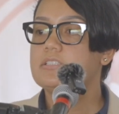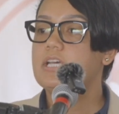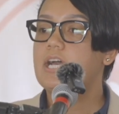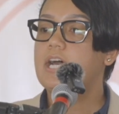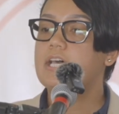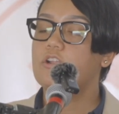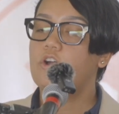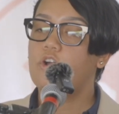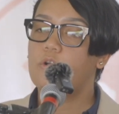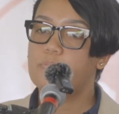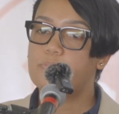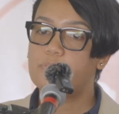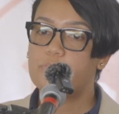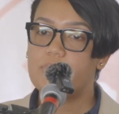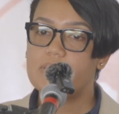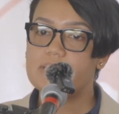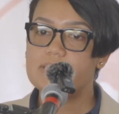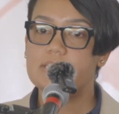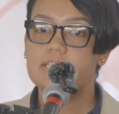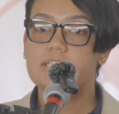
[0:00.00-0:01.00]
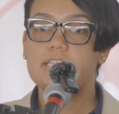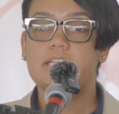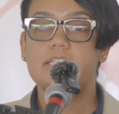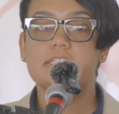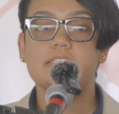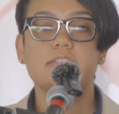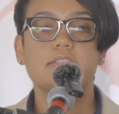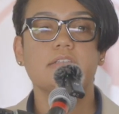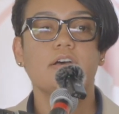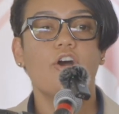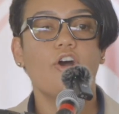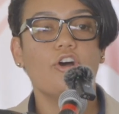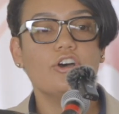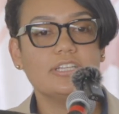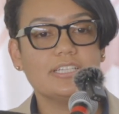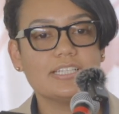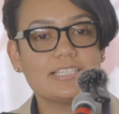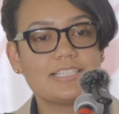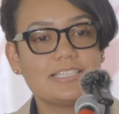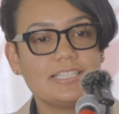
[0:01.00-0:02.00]
and our president
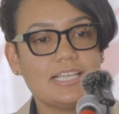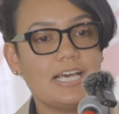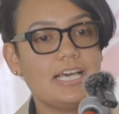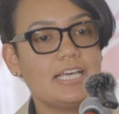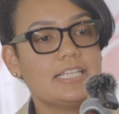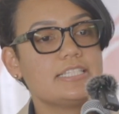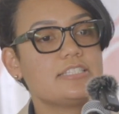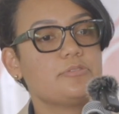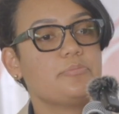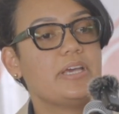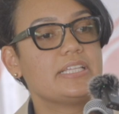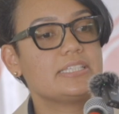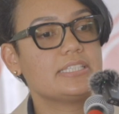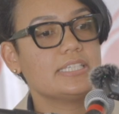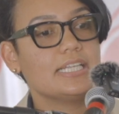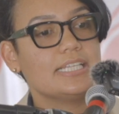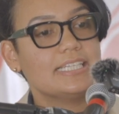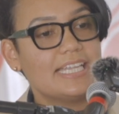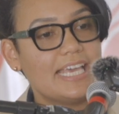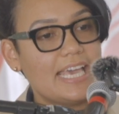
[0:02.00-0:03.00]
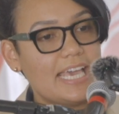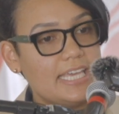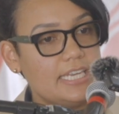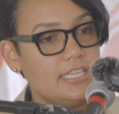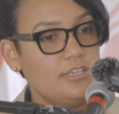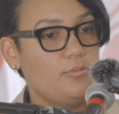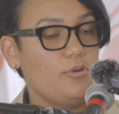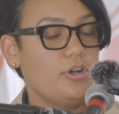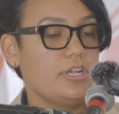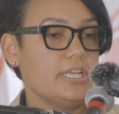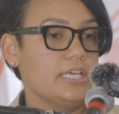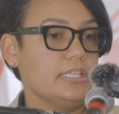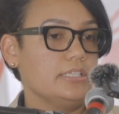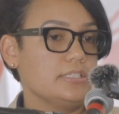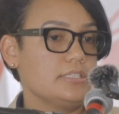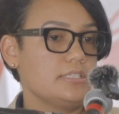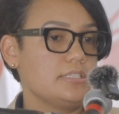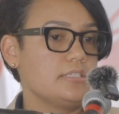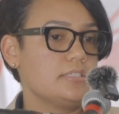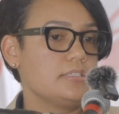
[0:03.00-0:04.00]
understands better than anyone
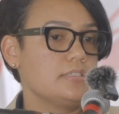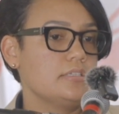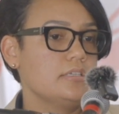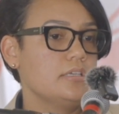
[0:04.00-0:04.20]
else